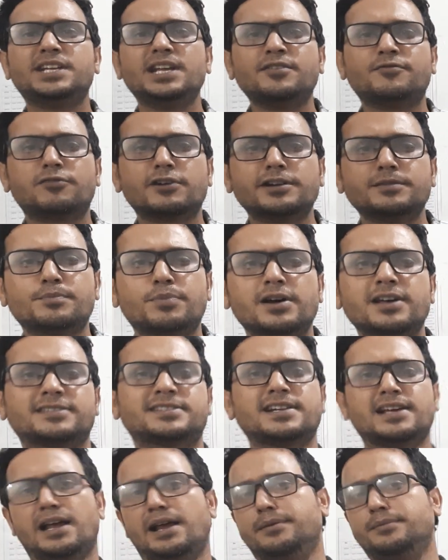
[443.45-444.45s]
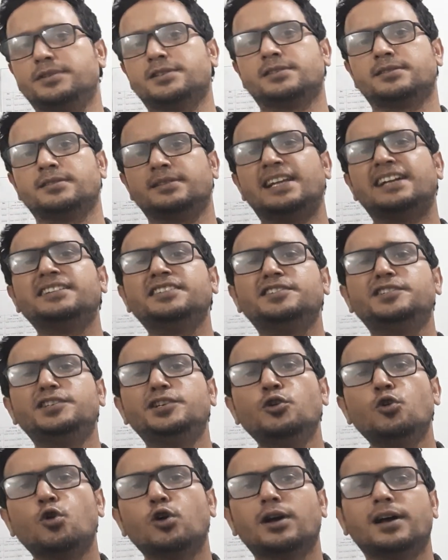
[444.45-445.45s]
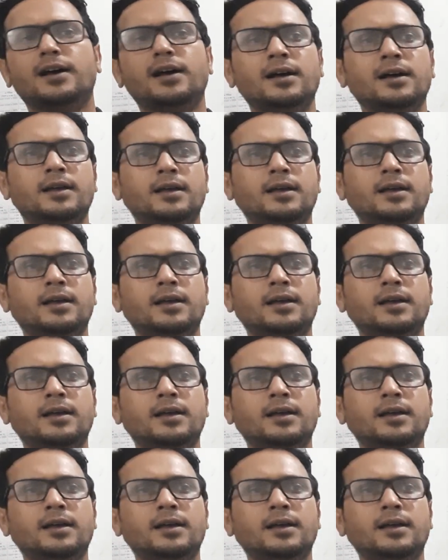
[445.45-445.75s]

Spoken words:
different pastimes, that is yoga,